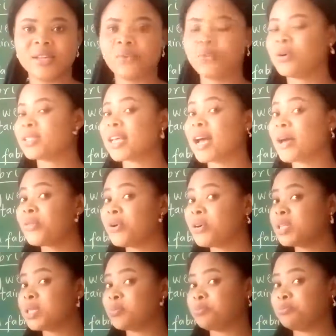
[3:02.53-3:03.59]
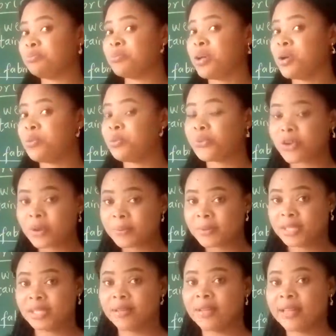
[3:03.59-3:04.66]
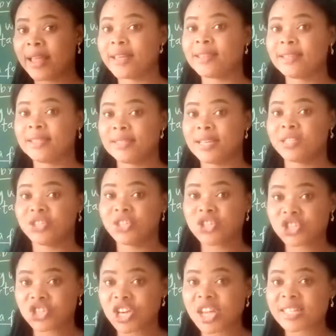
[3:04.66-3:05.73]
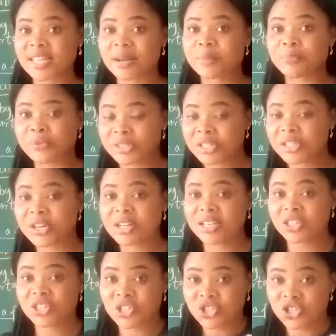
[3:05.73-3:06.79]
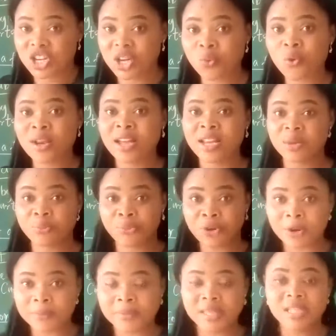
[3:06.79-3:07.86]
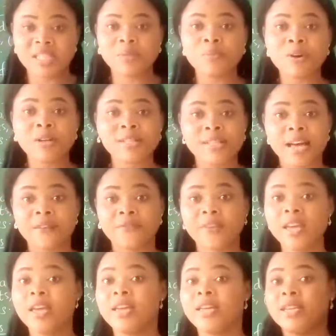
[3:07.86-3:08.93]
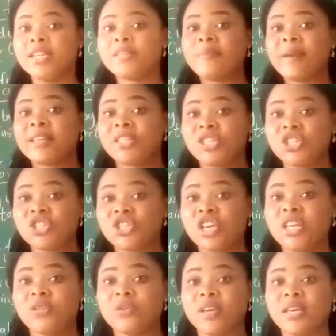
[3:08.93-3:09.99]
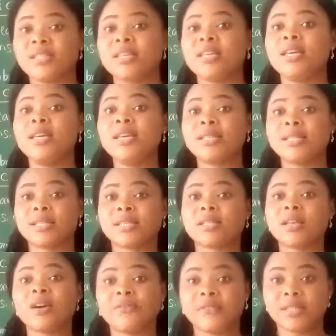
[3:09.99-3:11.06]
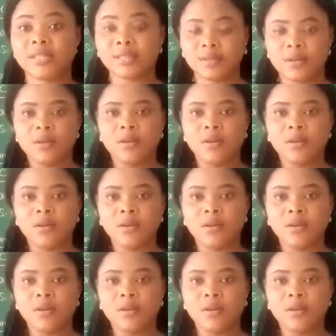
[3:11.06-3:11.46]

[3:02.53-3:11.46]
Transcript: What are those properties? Like this is a t-shirt. I'm putting on a t-shirt. What are the properties it must have? This is my t-shirt. You can see it's soft.